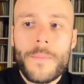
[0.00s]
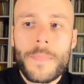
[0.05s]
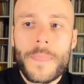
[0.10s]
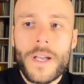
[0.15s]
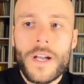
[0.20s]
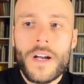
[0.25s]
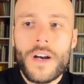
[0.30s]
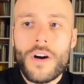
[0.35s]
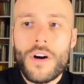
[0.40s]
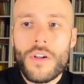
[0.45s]

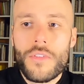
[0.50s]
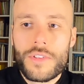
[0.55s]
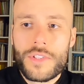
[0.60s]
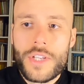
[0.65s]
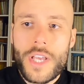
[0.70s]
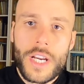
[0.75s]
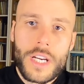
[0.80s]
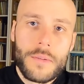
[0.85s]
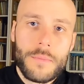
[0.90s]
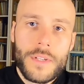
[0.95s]
all the
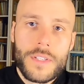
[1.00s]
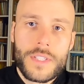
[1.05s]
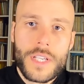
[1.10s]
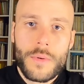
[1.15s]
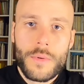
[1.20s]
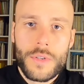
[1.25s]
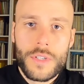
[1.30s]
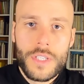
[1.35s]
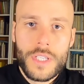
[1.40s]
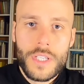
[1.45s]
sacraments
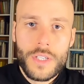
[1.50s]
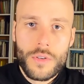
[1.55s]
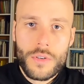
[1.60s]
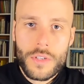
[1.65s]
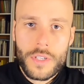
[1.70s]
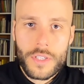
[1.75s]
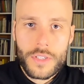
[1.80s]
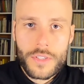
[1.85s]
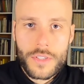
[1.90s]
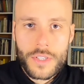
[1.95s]
that would need
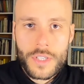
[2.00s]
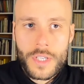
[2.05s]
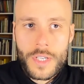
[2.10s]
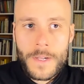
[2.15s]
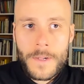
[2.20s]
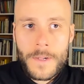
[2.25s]
oils.